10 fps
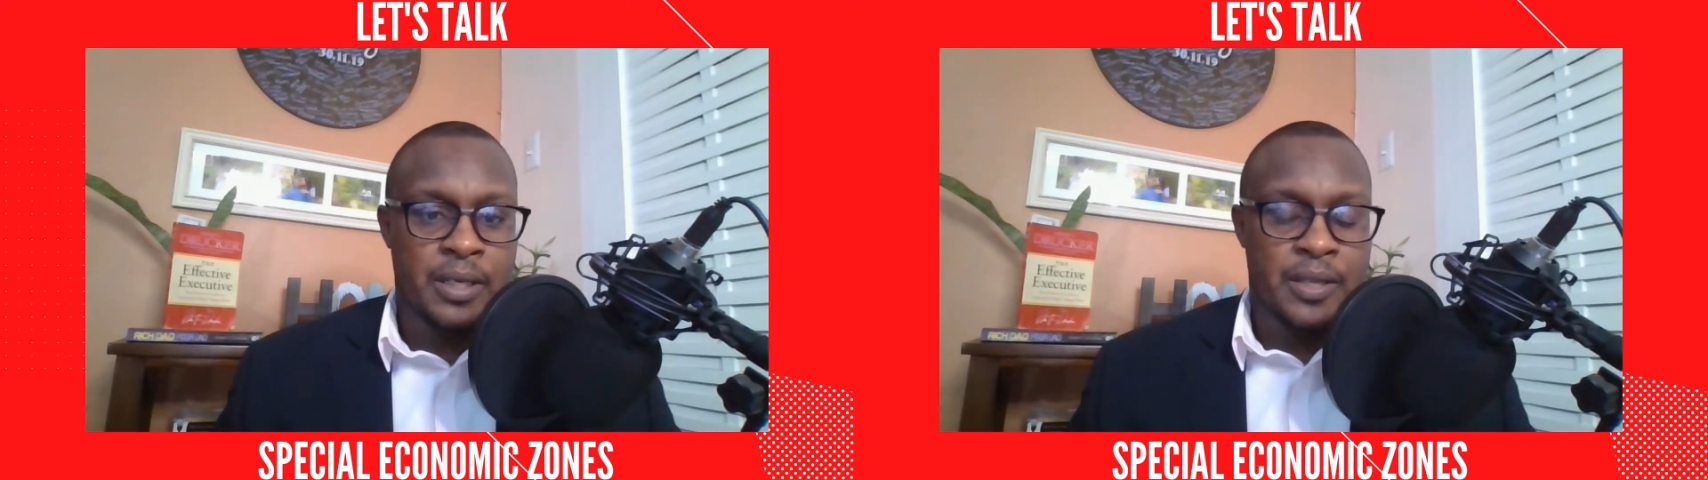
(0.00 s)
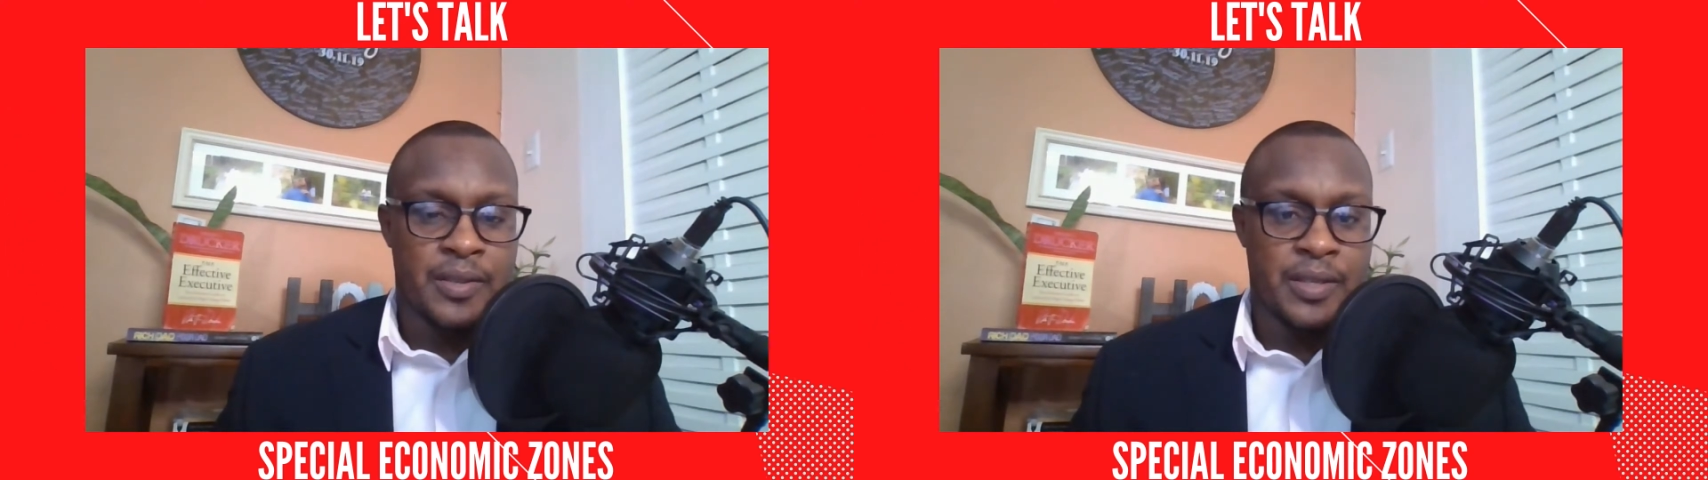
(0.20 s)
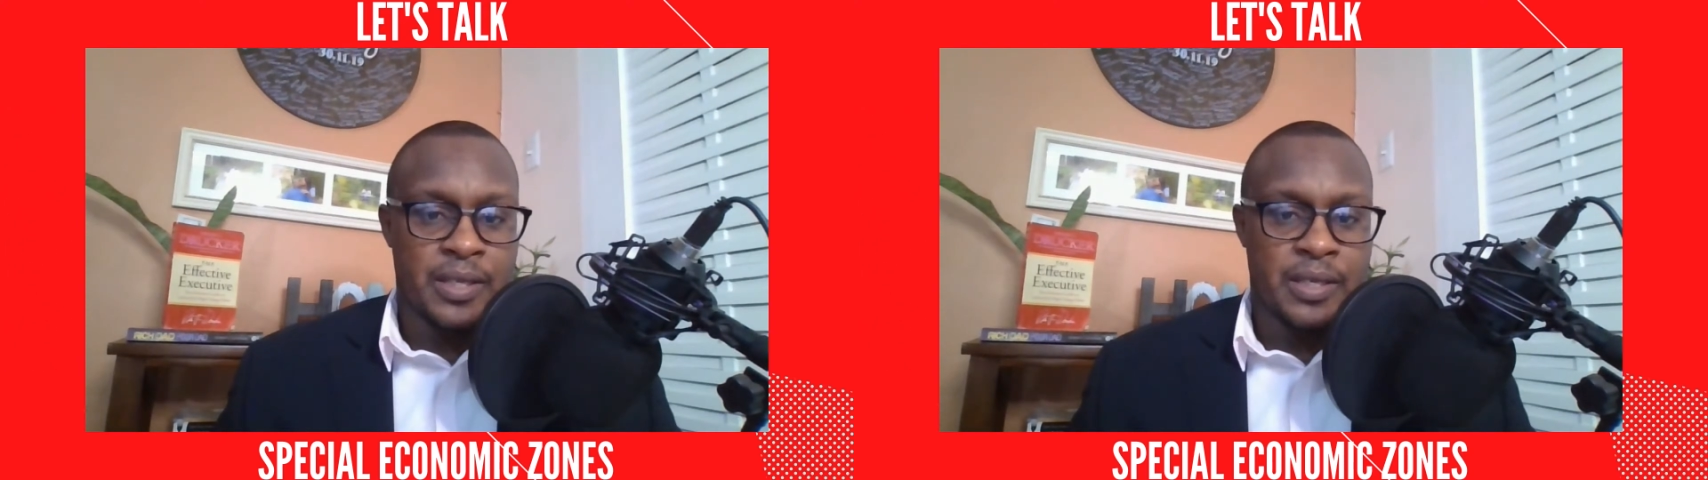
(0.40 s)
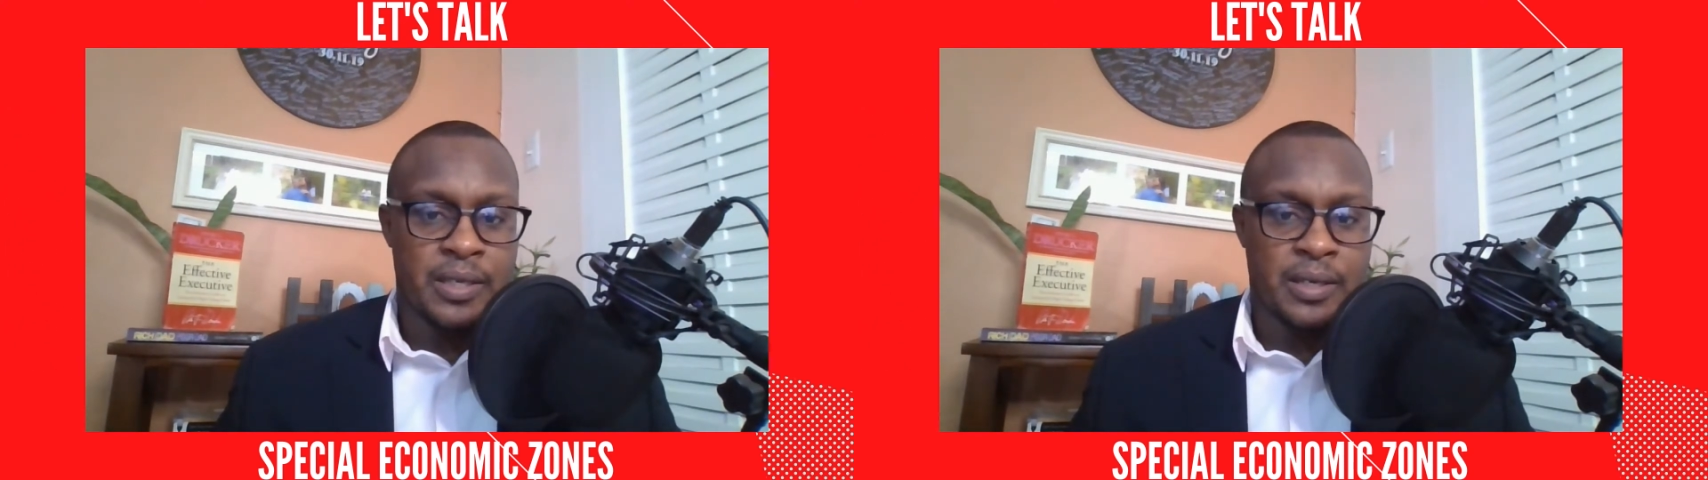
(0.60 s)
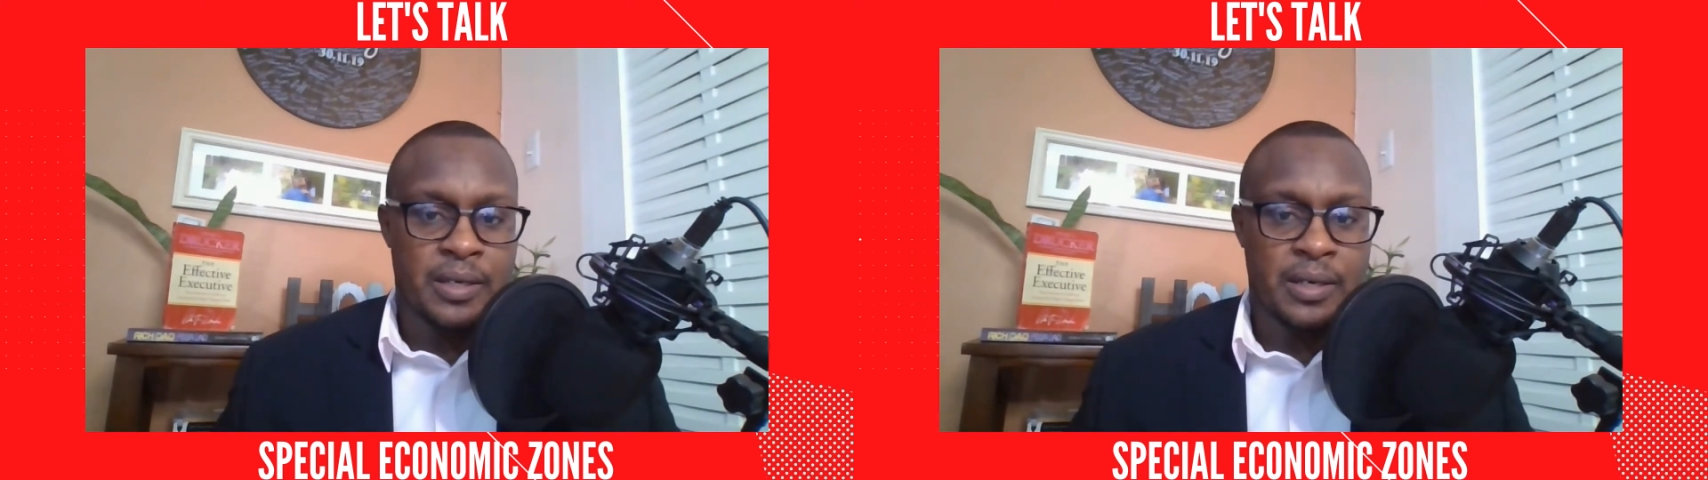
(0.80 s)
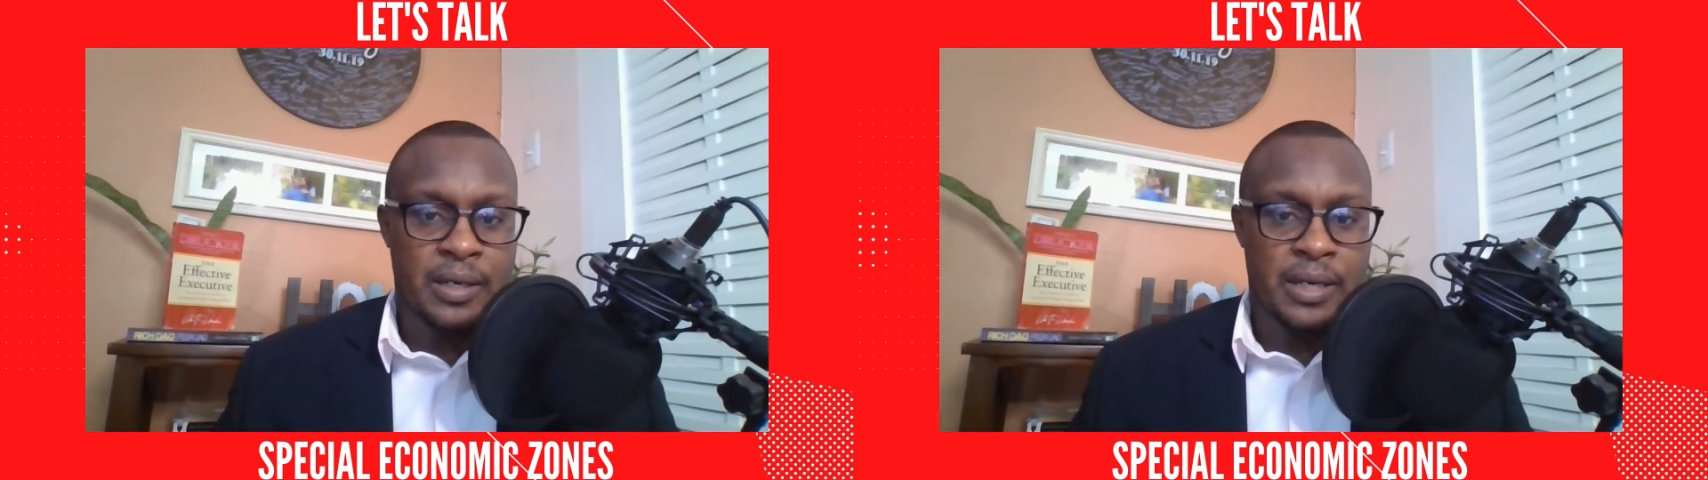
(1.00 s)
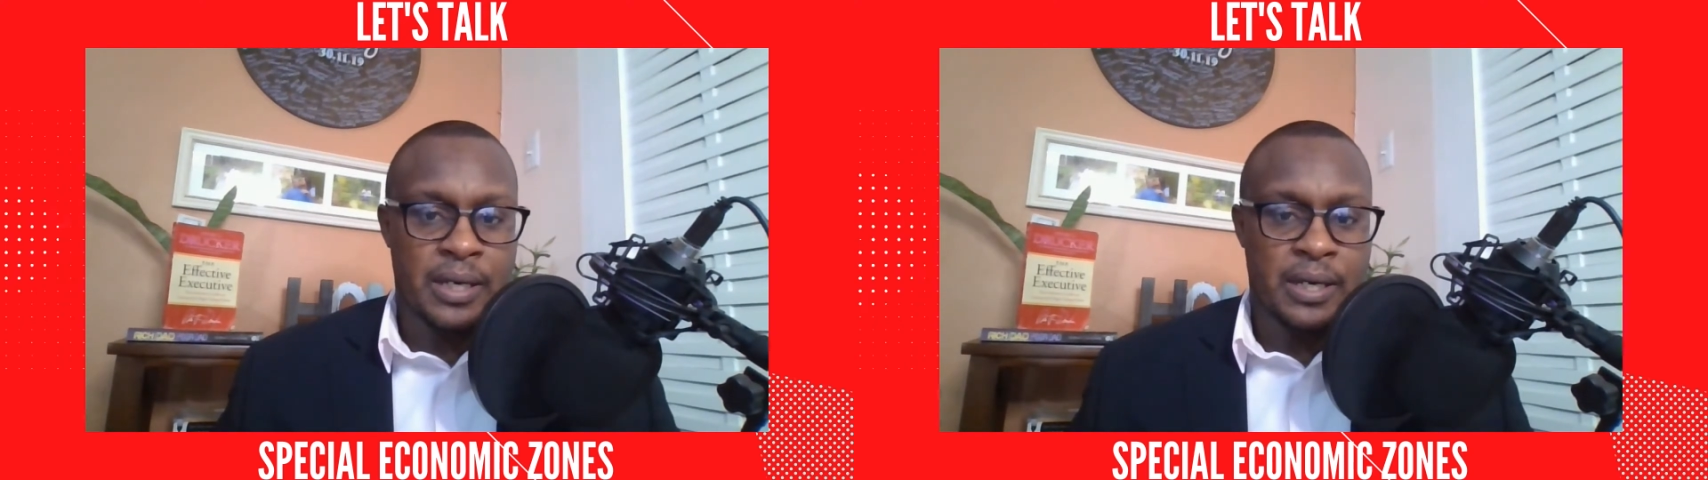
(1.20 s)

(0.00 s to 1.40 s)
the uh,